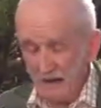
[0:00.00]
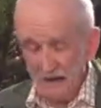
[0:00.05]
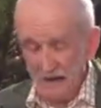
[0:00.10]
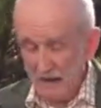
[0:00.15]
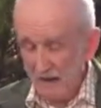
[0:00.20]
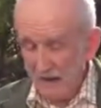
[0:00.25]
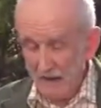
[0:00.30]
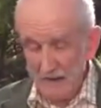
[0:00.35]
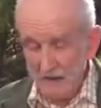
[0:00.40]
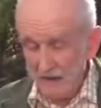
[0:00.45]

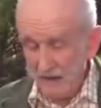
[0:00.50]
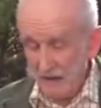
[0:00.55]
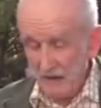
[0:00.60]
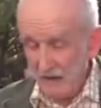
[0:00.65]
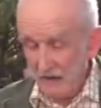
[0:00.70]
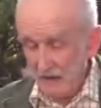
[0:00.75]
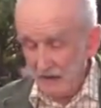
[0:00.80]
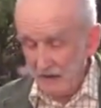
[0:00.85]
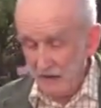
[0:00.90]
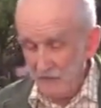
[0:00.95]

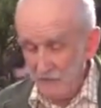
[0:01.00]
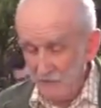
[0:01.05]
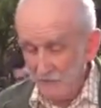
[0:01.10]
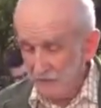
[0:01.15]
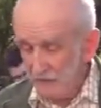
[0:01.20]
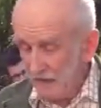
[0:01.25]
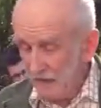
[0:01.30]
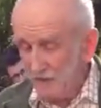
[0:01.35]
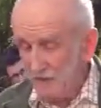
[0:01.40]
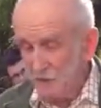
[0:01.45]
I
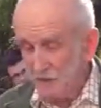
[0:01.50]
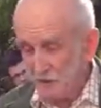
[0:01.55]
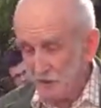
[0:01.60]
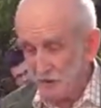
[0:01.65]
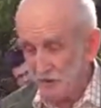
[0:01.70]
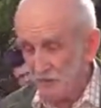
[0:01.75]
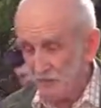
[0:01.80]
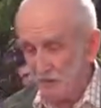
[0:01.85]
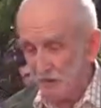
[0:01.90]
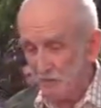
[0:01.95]
feel envious
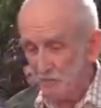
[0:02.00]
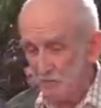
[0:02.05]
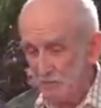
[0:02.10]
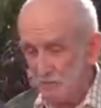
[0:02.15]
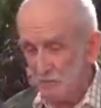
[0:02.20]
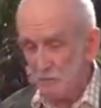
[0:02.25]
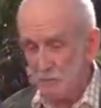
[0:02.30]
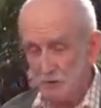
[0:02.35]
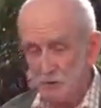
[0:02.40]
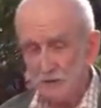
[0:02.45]
of young
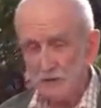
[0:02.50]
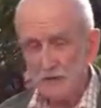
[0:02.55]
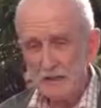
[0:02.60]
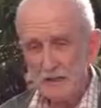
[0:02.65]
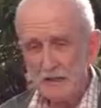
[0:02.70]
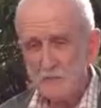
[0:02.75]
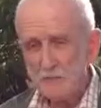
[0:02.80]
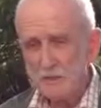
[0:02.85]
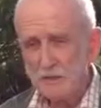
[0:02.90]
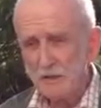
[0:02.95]
people
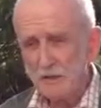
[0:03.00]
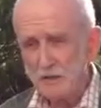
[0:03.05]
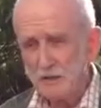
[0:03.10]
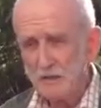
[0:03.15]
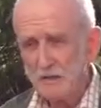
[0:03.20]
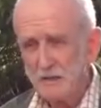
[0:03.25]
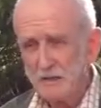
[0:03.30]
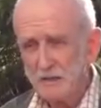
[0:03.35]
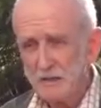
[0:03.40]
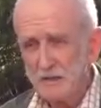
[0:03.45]
today,
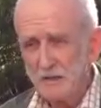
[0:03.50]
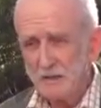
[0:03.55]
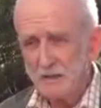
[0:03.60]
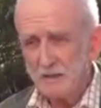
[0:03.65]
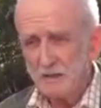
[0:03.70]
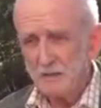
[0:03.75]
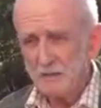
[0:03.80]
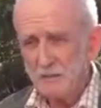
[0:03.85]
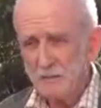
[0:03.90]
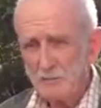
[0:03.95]
because
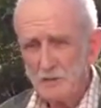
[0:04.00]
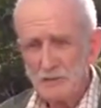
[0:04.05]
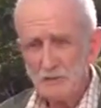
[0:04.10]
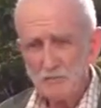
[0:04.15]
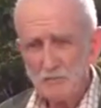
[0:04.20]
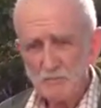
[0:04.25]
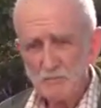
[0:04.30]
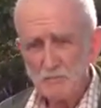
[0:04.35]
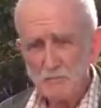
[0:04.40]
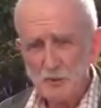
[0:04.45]
when
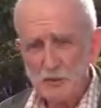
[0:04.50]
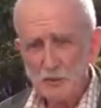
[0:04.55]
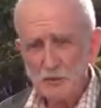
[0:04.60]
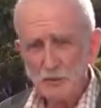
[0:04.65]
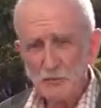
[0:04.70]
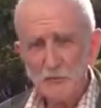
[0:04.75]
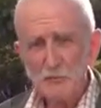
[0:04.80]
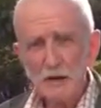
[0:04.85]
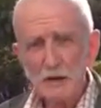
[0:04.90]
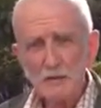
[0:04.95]

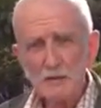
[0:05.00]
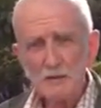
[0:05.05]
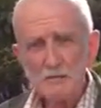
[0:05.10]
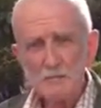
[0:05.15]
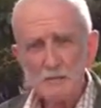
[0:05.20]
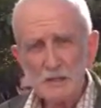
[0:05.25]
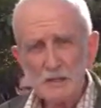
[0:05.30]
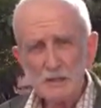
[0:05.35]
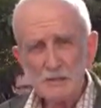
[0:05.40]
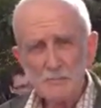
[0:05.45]
Mr. Right
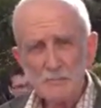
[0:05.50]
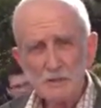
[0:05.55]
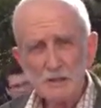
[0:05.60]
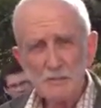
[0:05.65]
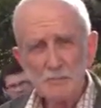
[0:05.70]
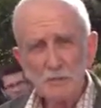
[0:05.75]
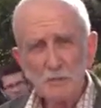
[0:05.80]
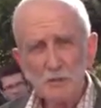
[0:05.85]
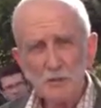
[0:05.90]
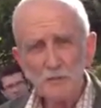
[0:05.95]
meets Miss
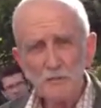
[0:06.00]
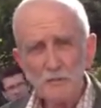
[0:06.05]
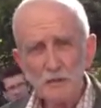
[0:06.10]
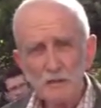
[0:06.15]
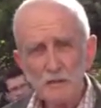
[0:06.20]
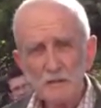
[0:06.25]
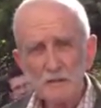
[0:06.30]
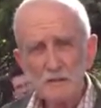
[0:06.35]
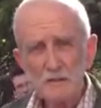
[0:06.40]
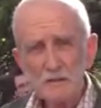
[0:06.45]

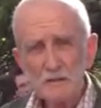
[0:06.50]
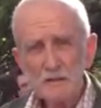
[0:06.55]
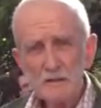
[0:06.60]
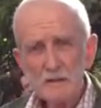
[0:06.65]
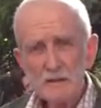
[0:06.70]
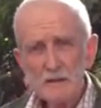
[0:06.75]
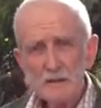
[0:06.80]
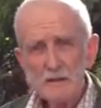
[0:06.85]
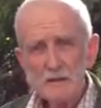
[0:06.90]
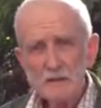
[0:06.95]
Perfect,
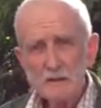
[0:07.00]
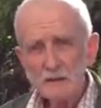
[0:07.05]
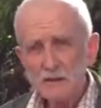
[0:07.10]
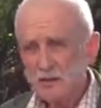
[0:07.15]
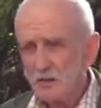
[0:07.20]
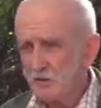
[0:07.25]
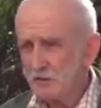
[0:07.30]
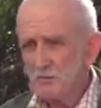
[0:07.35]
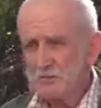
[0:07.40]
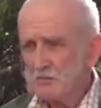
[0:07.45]
they
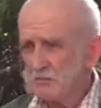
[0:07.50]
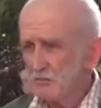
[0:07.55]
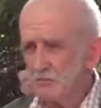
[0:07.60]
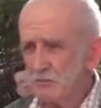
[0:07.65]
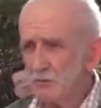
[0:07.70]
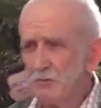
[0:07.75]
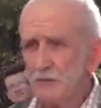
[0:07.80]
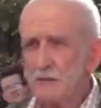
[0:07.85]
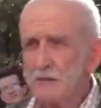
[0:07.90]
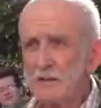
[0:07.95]
just
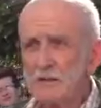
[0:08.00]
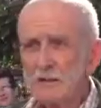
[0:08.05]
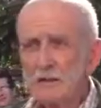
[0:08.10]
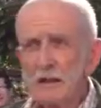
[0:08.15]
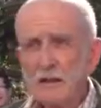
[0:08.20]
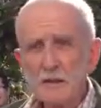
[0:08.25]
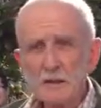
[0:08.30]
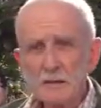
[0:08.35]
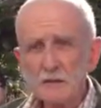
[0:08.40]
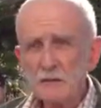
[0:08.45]
move in
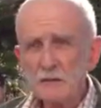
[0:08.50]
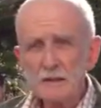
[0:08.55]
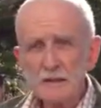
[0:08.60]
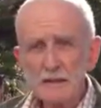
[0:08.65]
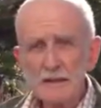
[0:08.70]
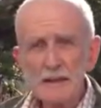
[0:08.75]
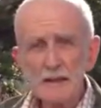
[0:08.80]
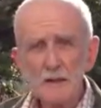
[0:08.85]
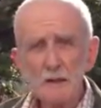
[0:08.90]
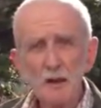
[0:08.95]
together and they
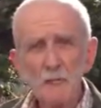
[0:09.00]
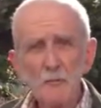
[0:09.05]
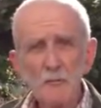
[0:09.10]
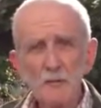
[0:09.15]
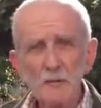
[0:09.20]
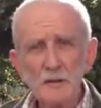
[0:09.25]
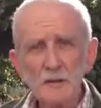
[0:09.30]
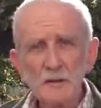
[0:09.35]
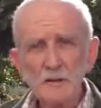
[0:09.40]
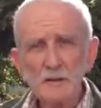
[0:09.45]
get on
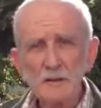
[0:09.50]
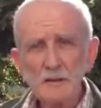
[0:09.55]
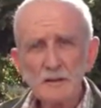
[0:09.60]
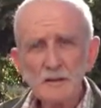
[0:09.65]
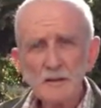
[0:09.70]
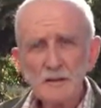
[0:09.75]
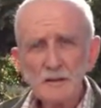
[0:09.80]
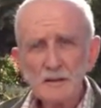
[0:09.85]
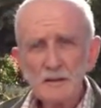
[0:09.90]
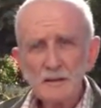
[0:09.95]
with it.
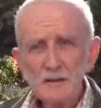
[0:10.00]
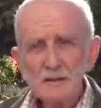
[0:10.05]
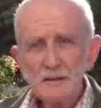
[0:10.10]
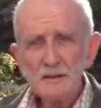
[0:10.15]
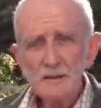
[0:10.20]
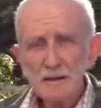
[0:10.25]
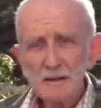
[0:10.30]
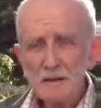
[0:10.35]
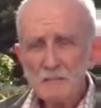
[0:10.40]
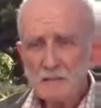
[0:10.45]

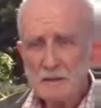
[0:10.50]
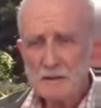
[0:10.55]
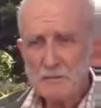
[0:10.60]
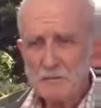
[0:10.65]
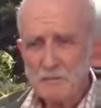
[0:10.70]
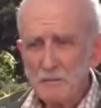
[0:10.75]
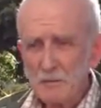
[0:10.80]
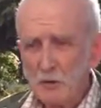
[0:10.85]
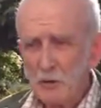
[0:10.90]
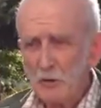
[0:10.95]
I
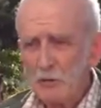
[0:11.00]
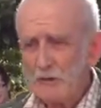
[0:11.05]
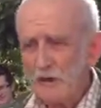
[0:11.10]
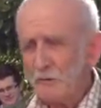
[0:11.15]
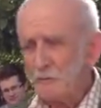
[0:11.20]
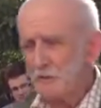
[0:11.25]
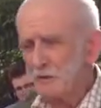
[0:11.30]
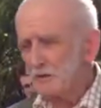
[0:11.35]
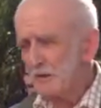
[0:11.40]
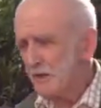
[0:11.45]
mean,
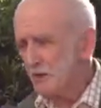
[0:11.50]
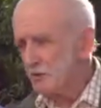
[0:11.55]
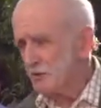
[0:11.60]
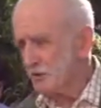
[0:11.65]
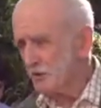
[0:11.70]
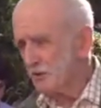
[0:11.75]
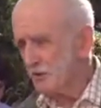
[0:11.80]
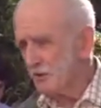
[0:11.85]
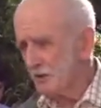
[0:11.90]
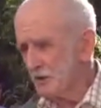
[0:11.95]

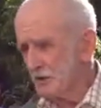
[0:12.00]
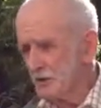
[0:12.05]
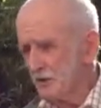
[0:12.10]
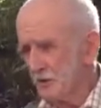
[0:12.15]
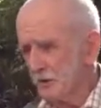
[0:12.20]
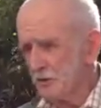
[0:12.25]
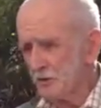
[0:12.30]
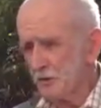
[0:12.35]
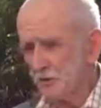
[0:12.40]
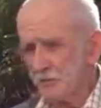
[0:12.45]
cohabitation is
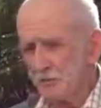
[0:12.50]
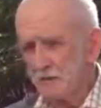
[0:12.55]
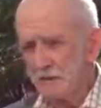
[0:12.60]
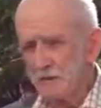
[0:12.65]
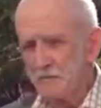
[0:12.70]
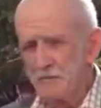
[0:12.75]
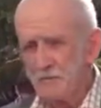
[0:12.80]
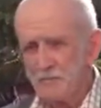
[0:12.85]
not only